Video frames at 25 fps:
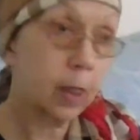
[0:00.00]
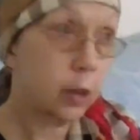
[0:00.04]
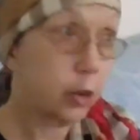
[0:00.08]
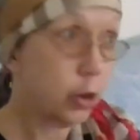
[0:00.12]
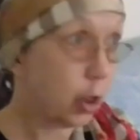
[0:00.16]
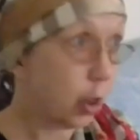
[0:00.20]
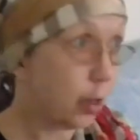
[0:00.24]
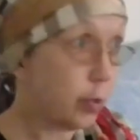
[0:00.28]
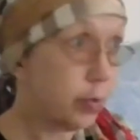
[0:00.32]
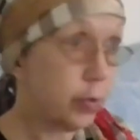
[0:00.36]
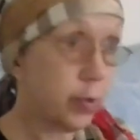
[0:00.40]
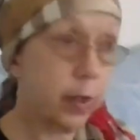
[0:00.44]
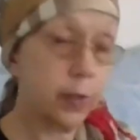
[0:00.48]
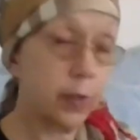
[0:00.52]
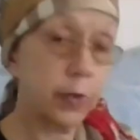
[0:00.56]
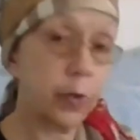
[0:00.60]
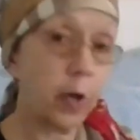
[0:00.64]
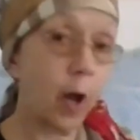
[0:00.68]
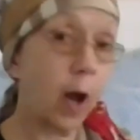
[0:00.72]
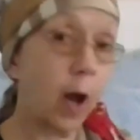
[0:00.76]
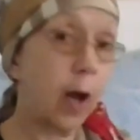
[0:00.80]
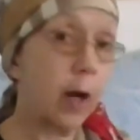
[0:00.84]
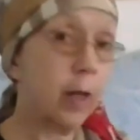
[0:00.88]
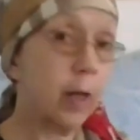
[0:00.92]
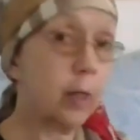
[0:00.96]
Just as
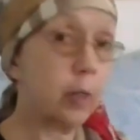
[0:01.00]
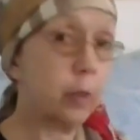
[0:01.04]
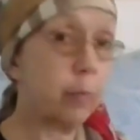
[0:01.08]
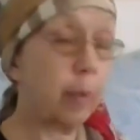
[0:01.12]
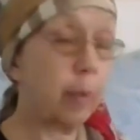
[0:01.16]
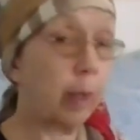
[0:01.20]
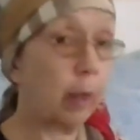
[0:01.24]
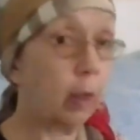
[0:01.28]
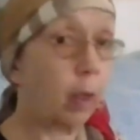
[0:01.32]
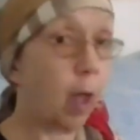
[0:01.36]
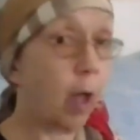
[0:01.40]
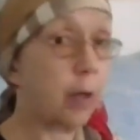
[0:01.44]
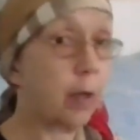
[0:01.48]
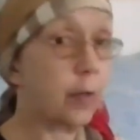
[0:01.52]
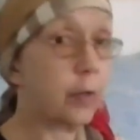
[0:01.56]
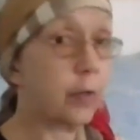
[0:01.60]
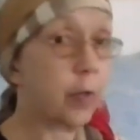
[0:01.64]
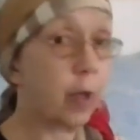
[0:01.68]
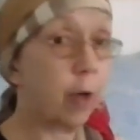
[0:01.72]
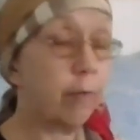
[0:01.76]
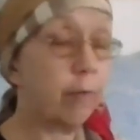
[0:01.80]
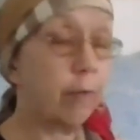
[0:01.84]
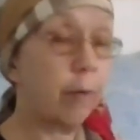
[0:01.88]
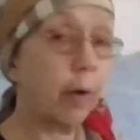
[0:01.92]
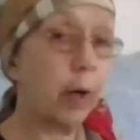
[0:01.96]
God has been
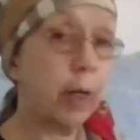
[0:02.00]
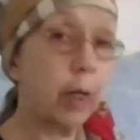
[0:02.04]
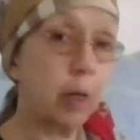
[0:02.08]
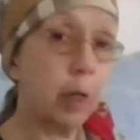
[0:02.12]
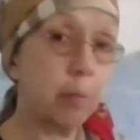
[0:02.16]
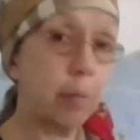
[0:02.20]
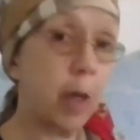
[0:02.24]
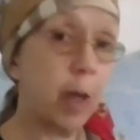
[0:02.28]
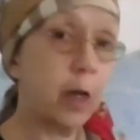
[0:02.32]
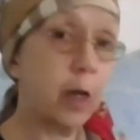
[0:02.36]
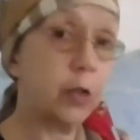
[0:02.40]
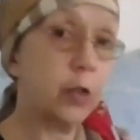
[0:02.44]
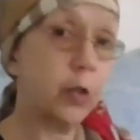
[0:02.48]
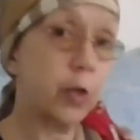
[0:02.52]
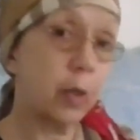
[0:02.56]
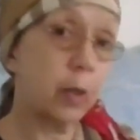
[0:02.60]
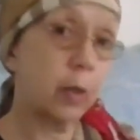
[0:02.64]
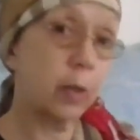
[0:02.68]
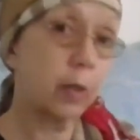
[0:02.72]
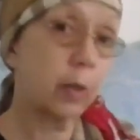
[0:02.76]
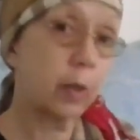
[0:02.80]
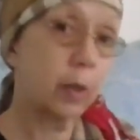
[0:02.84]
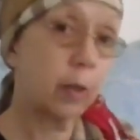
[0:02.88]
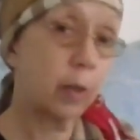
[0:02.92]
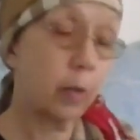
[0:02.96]
long-suffering and patient
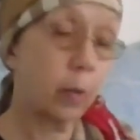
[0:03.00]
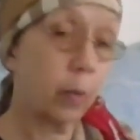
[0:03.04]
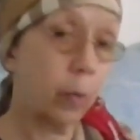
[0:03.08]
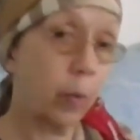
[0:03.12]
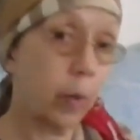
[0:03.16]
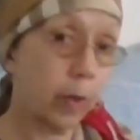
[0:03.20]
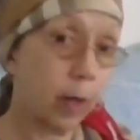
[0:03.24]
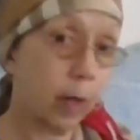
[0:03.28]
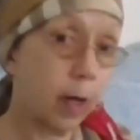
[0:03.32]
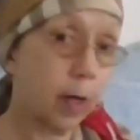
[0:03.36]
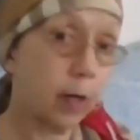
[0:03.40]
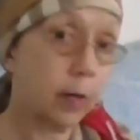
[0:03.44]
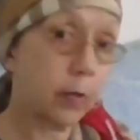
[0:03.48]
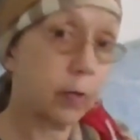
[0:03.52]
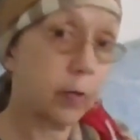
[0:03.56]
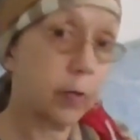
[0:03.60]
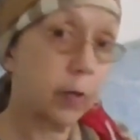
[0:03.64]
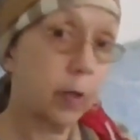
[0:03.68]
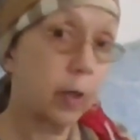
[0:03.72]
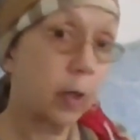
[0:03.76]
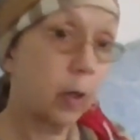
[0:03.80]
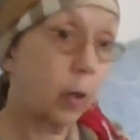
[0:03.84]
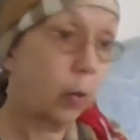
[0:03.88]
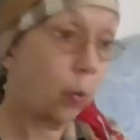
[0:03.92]
with us,